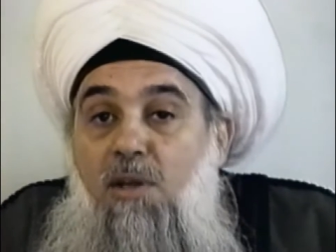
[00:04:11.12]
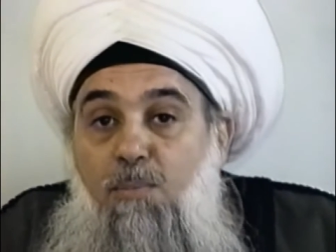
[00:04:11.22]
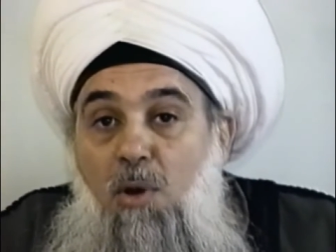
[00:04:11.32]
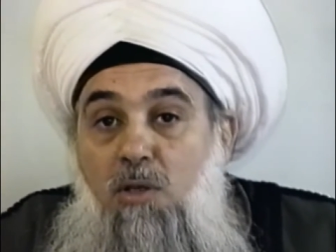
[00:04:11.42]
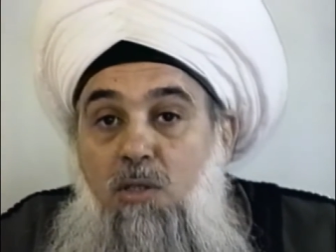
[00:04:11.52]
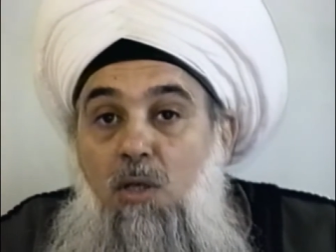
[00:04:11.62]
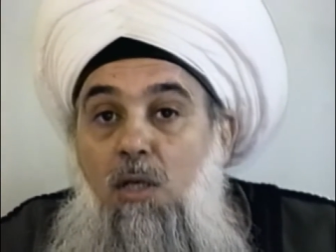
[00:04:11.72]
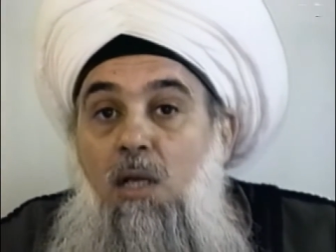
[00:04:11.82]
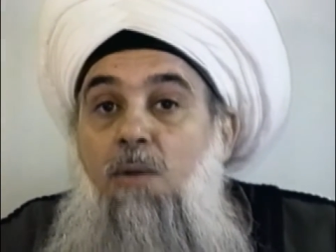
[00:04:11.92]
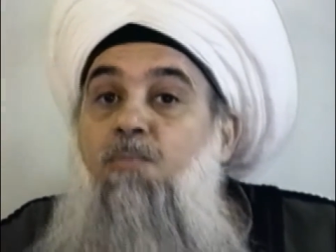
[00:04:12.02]
every
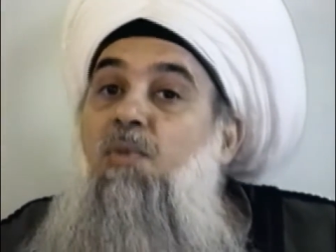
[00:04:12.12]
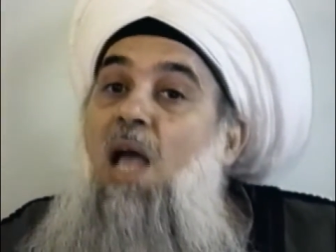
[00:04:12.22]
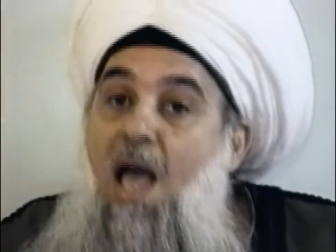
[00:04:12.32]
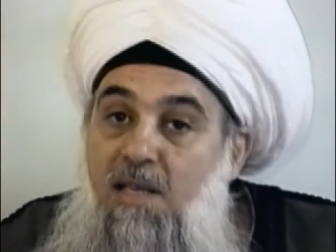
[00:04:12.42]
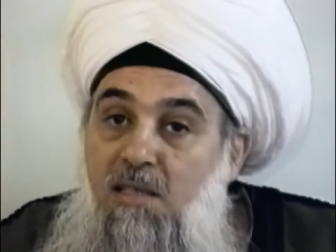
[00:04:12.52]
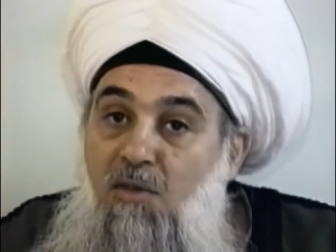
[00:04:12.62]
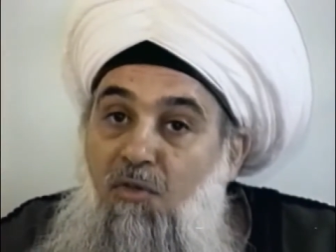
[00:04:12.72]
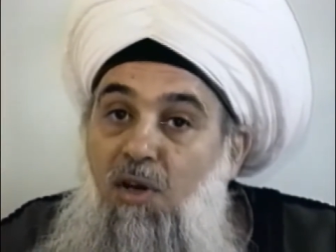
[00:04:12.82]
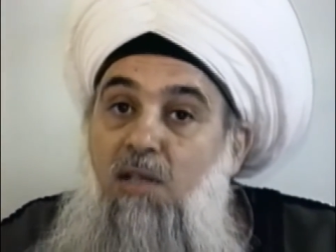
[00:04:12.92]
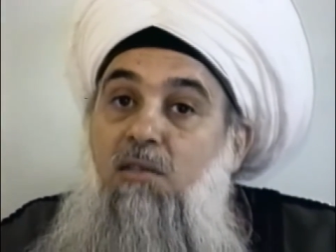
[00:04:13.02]
person has
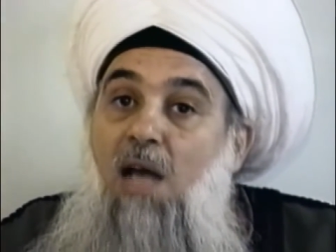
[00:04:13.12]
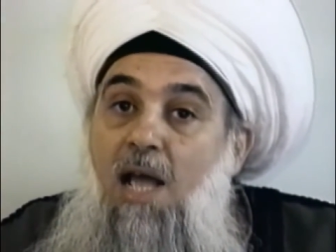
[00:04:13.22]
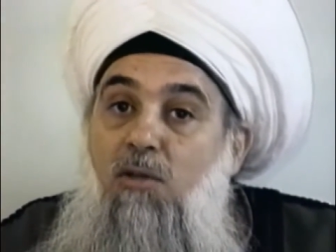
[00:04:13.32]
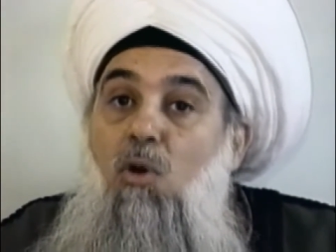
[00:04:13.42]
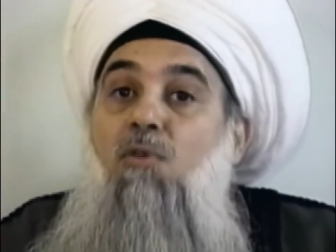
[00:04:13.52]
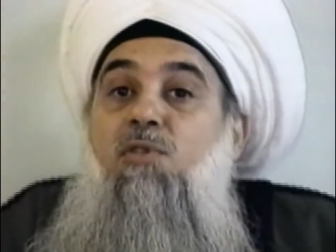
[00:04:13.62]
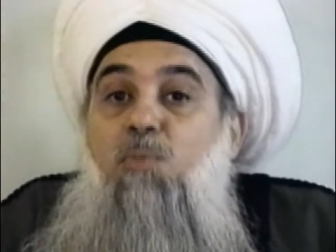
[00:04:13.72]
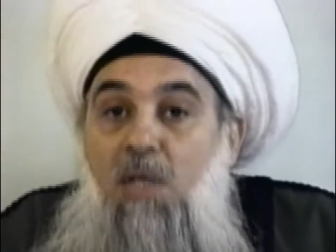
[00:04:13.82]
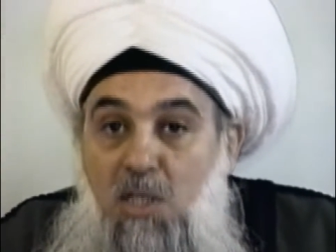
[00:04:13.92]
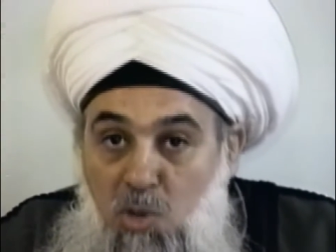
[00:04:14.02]
different kind of
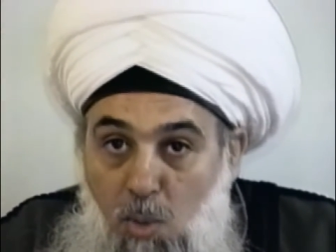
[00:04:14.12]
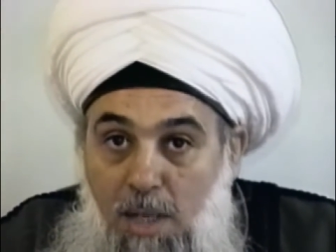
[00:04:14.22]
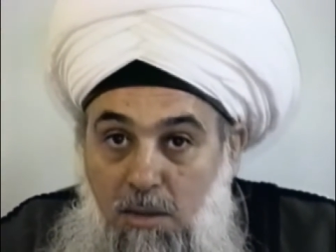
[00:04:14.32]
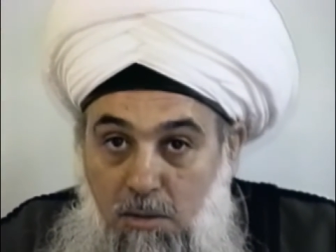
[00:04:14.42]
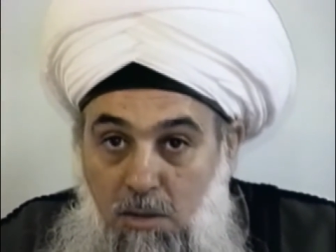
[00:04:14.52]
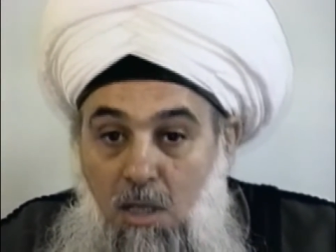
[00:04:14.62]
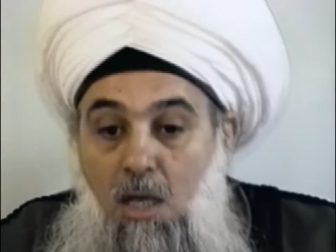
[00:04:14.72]
spirituality.